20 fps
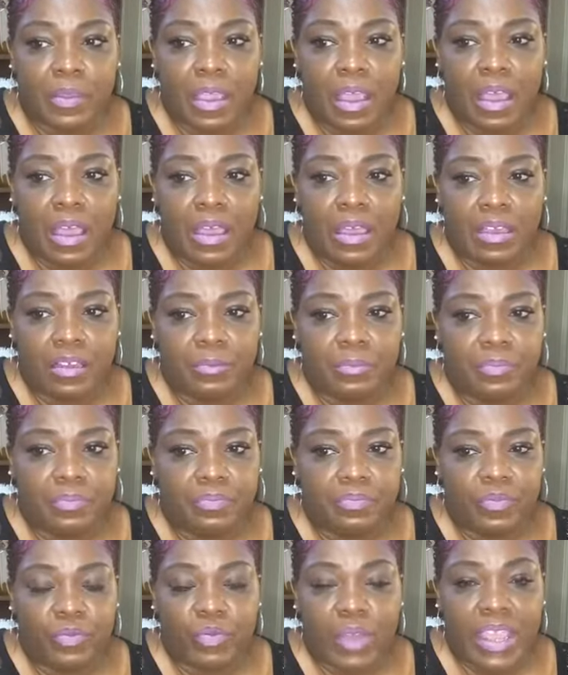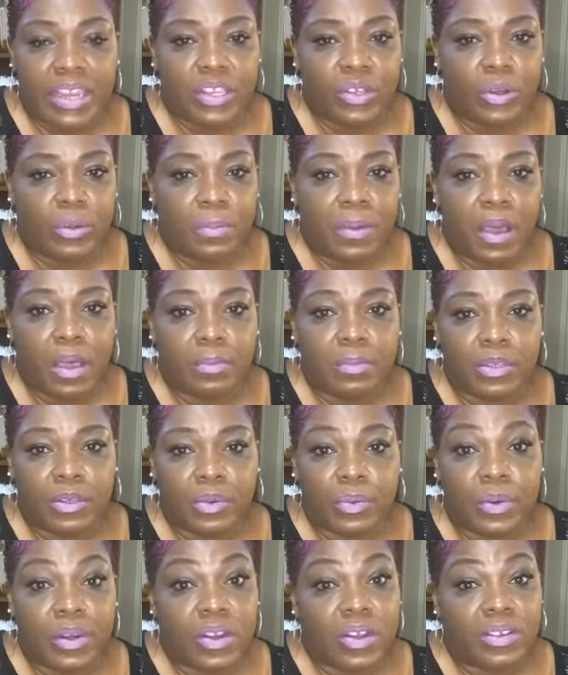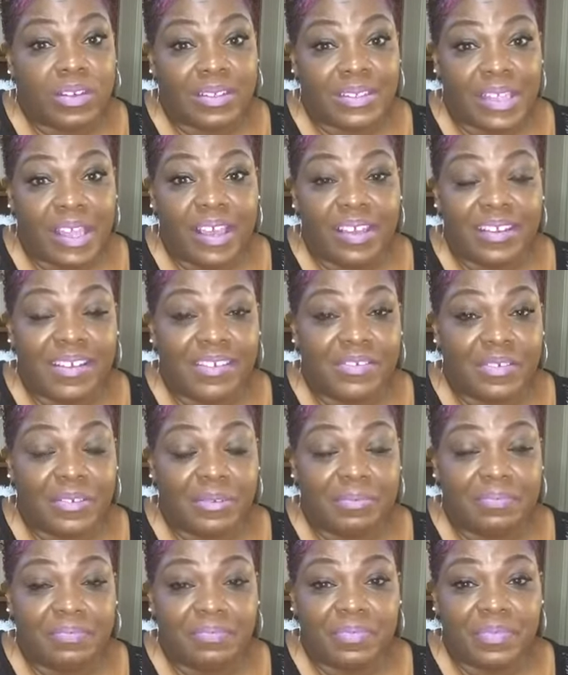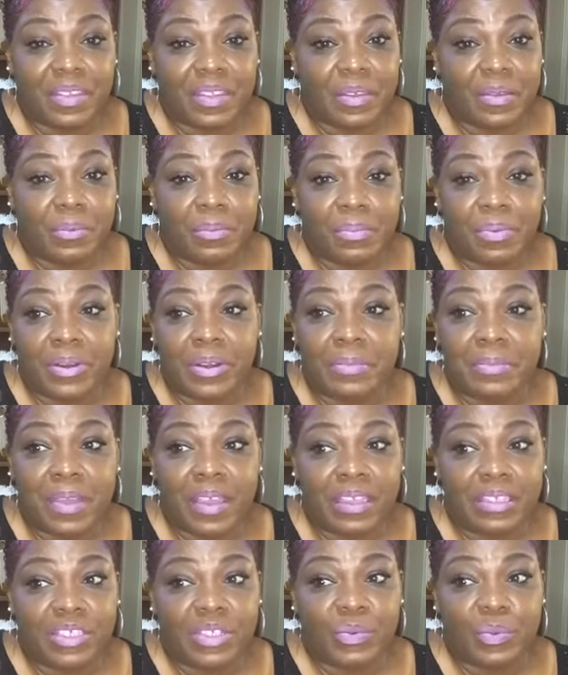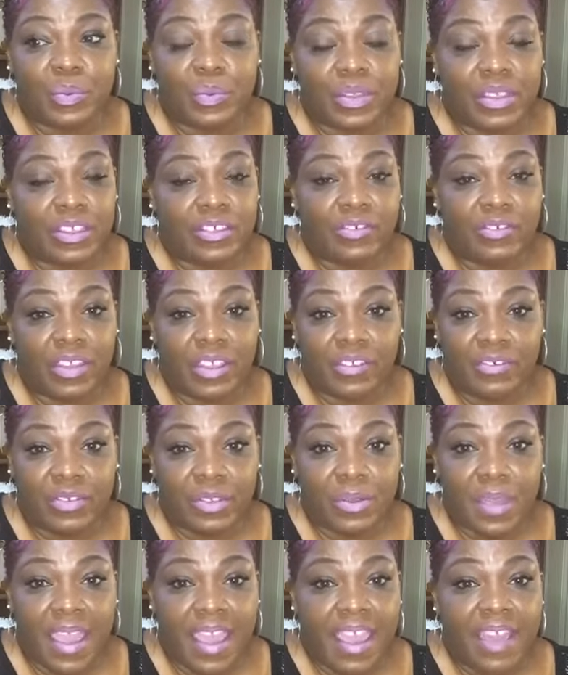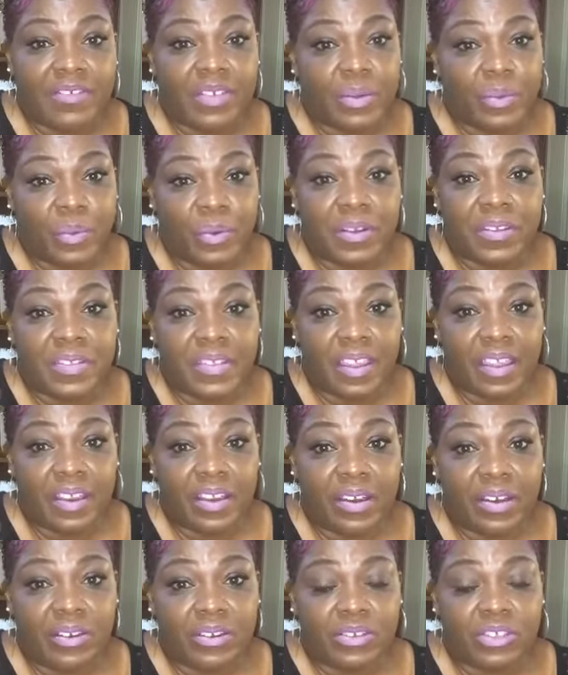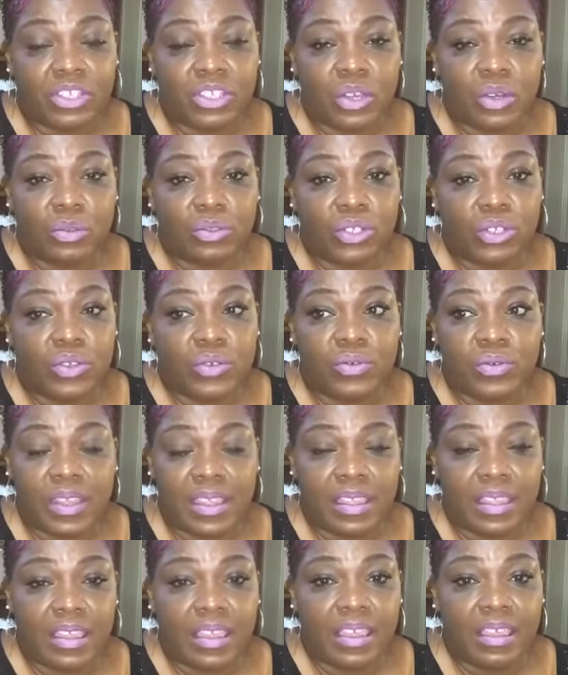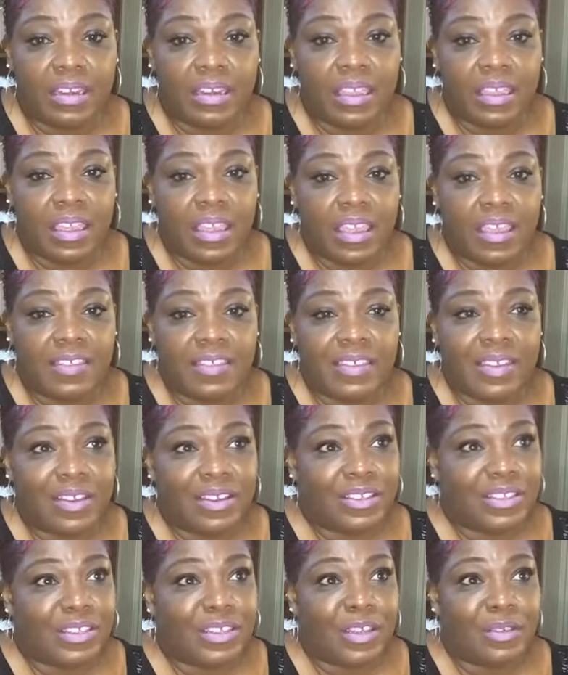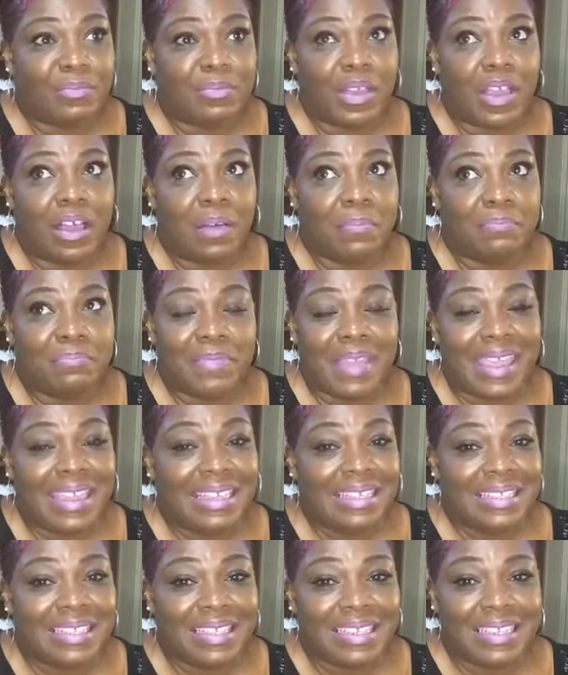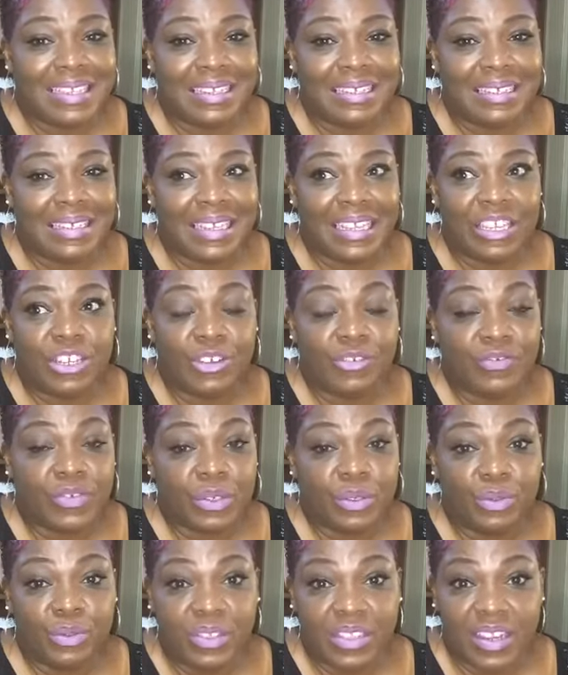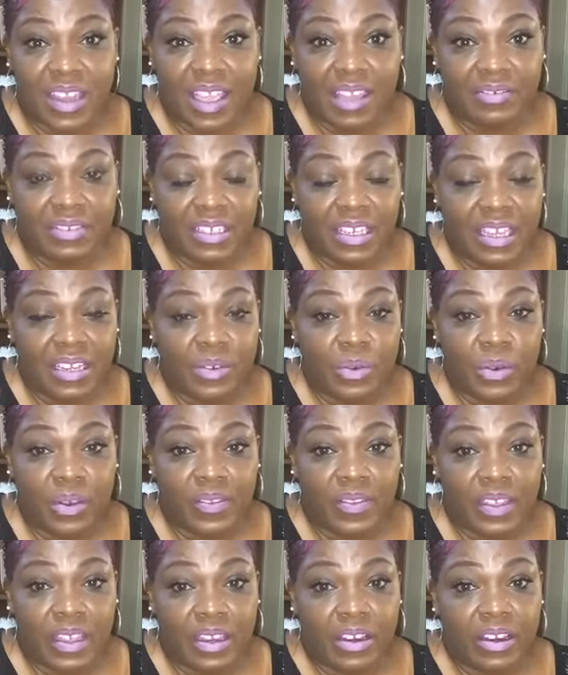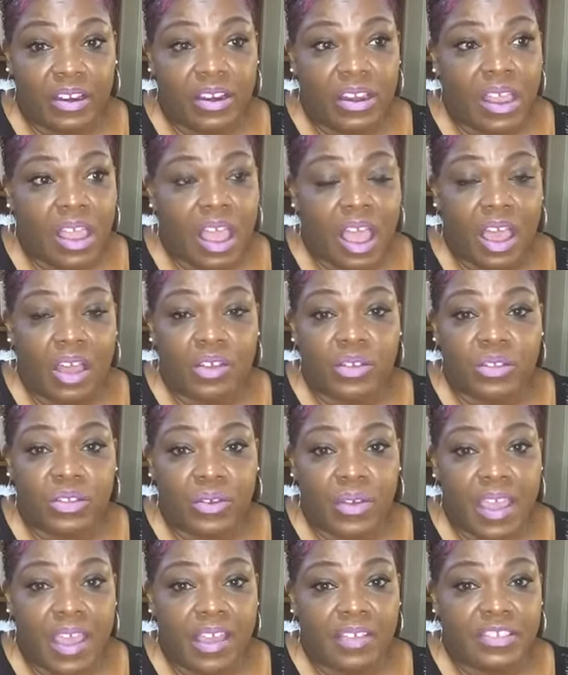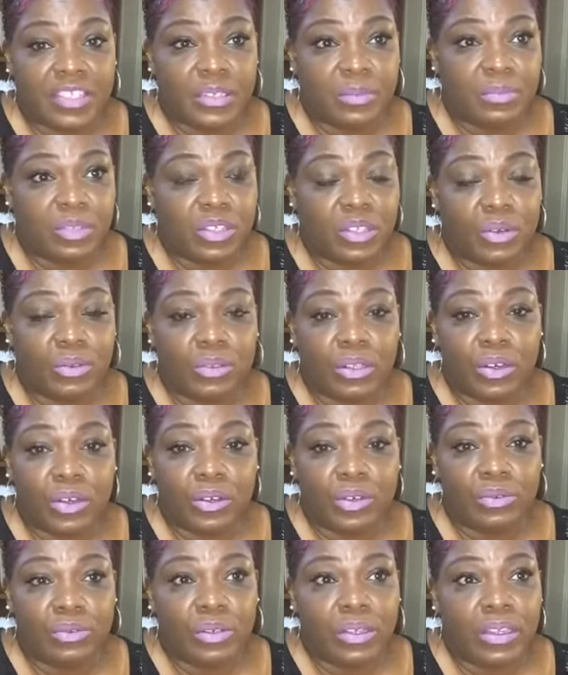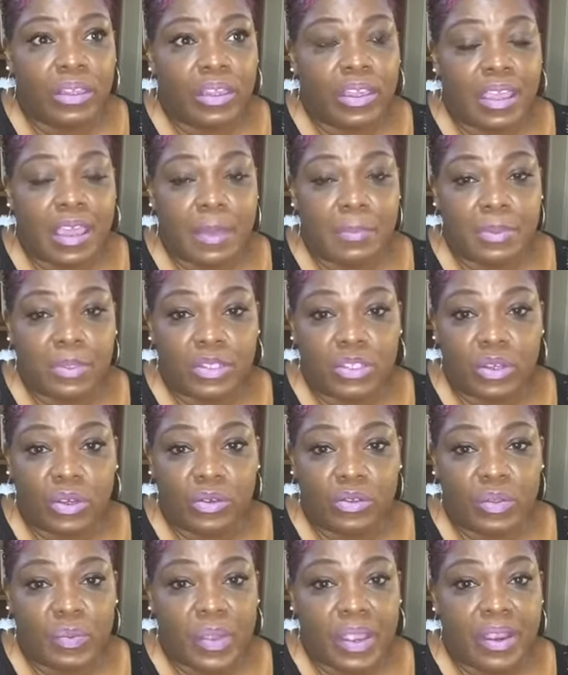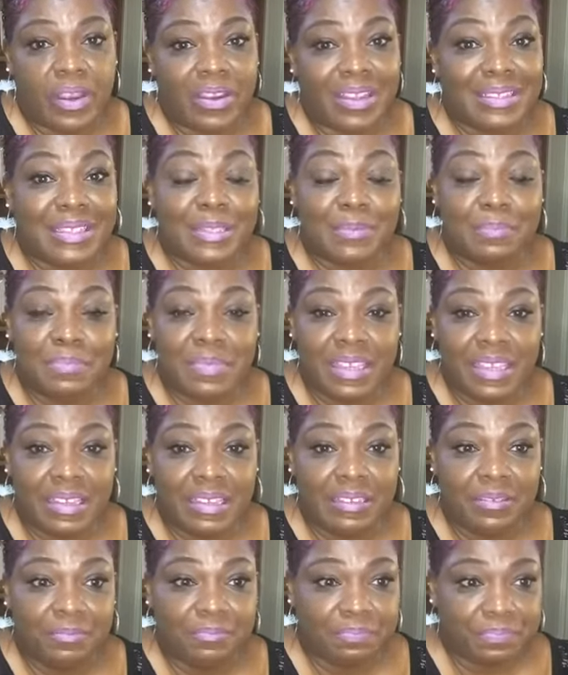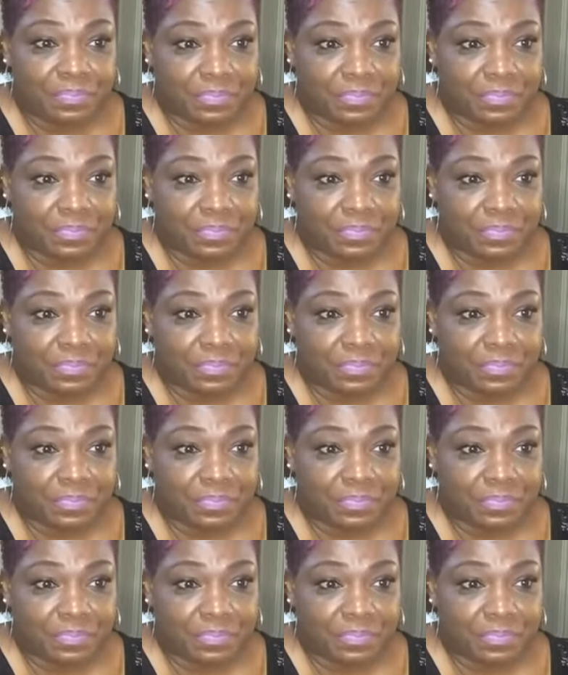RadioPublic. We're on a ton of them. Pretty much, if you have it, we're there. So tune in. There's some amazing interviews that I've done on there. I also have some solo episodes where it's me.